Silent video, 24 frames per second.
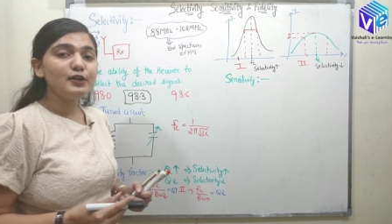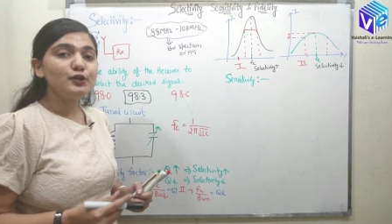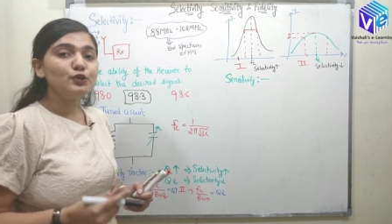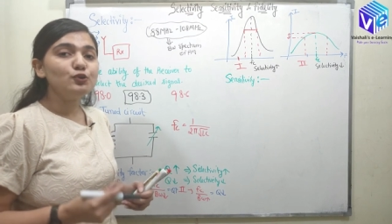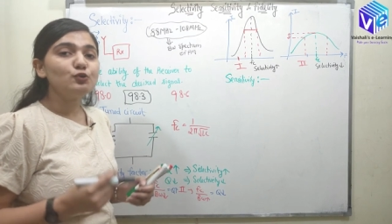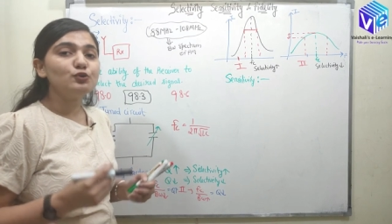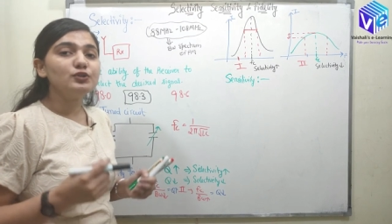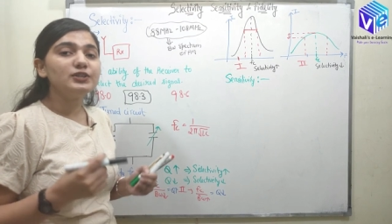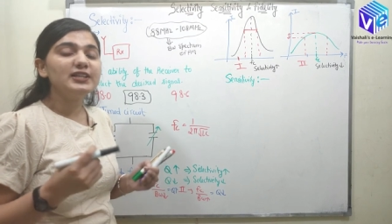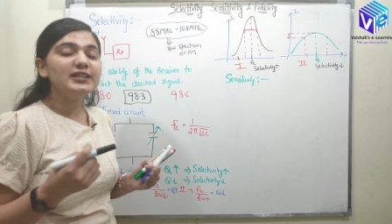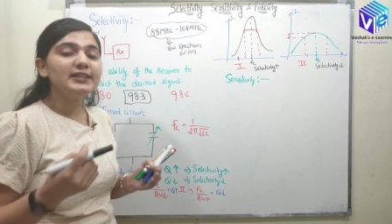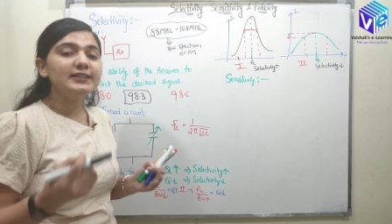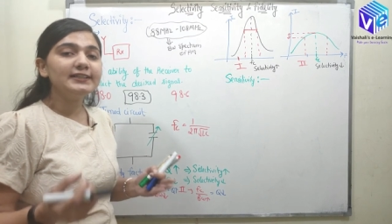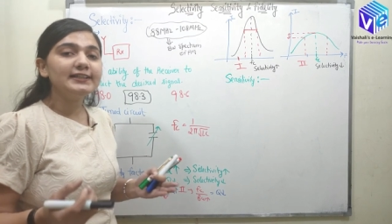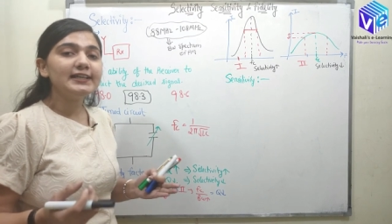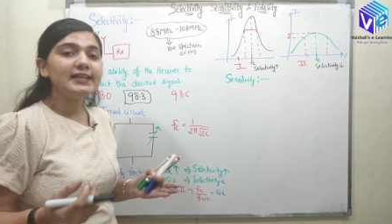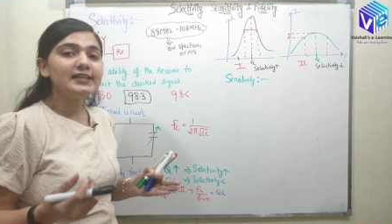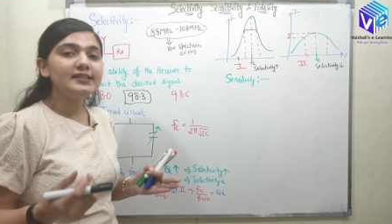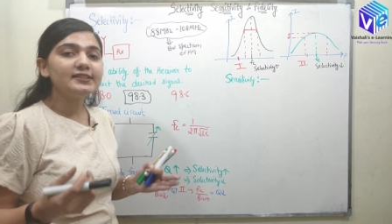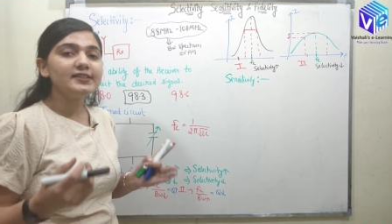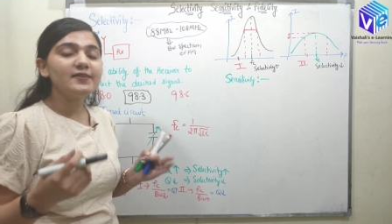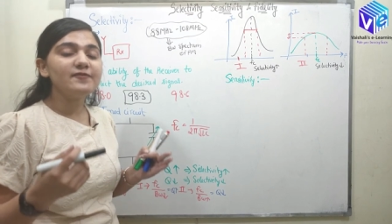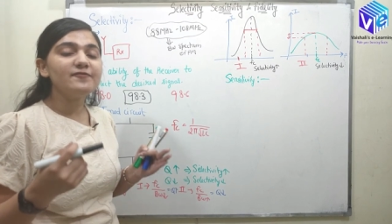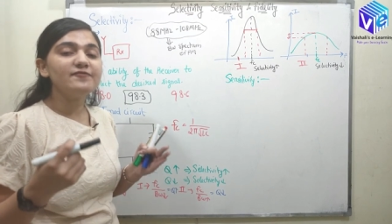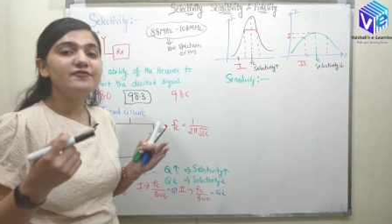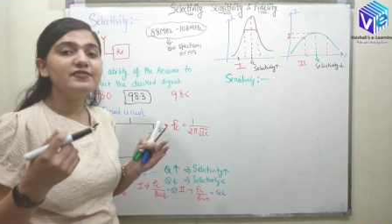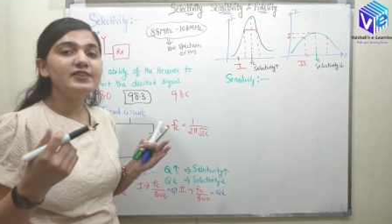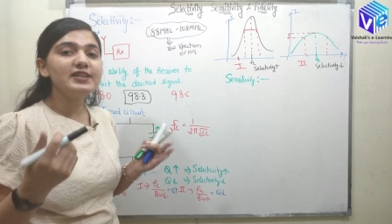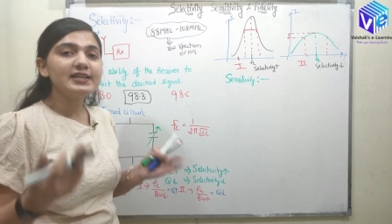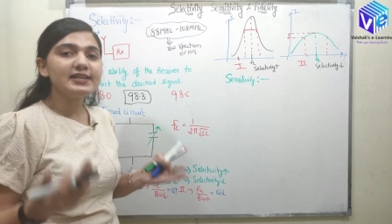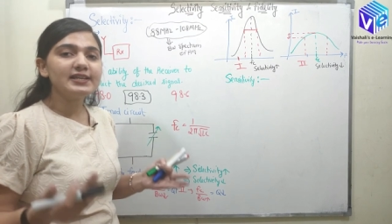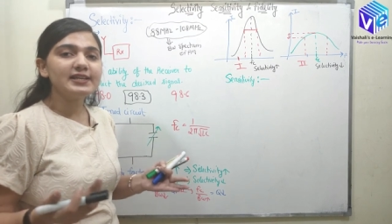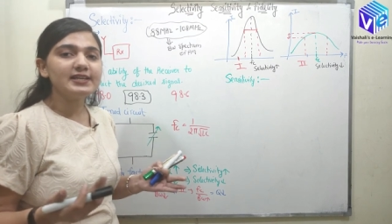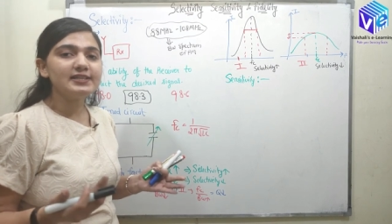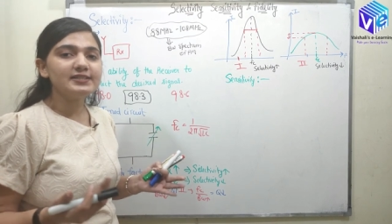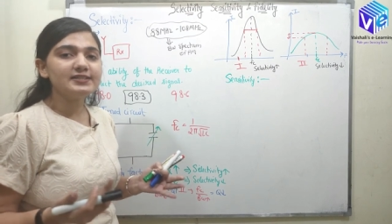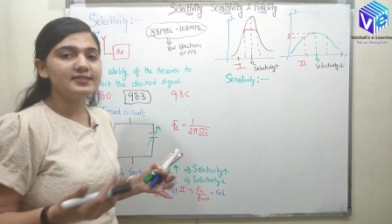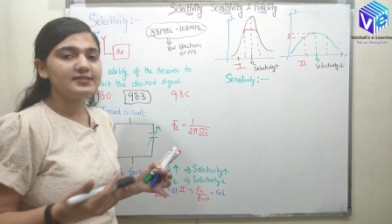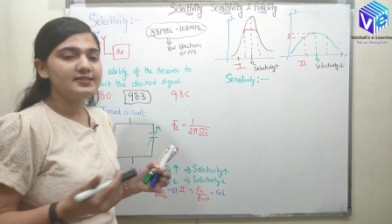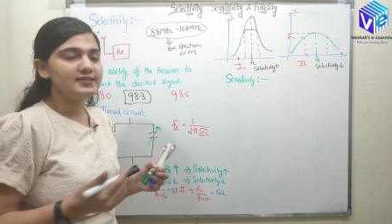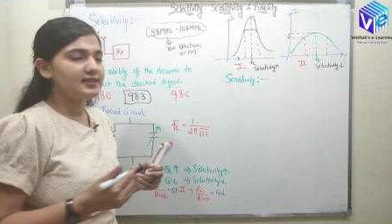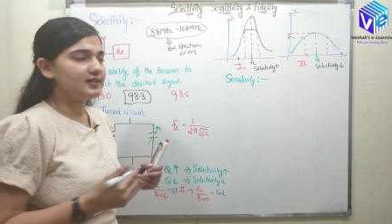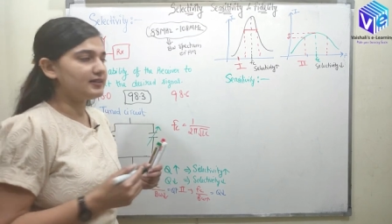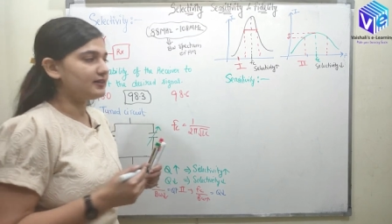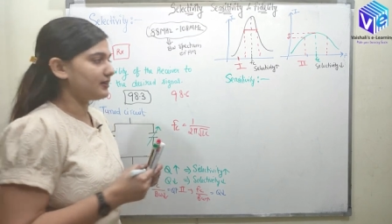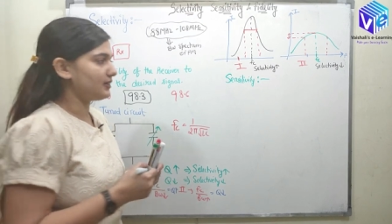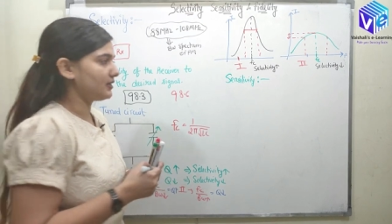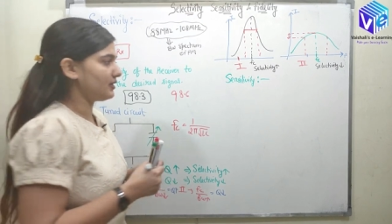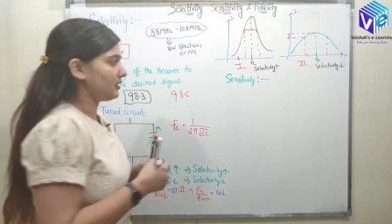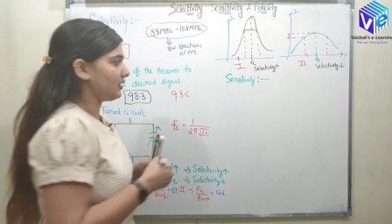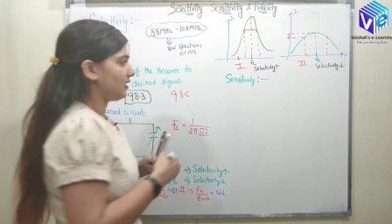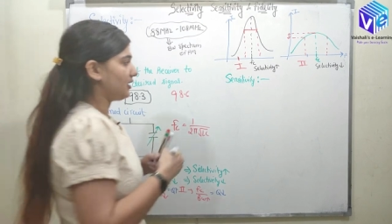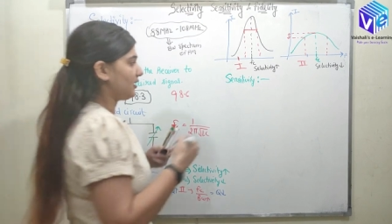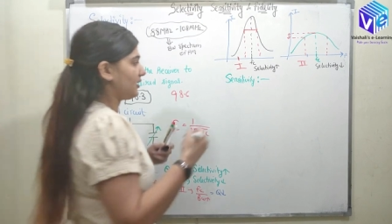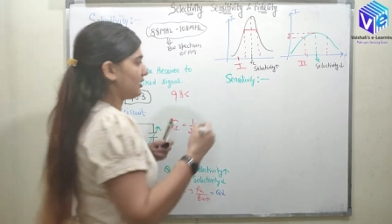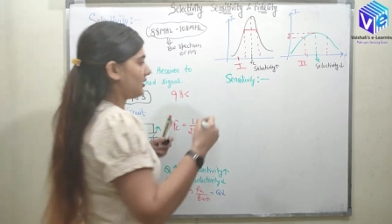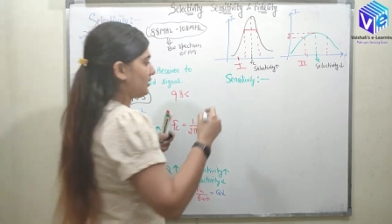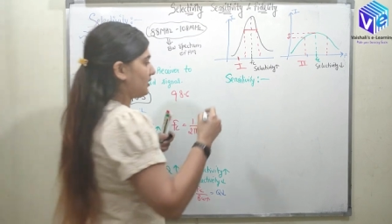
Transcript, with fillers: to detect the weakest signal.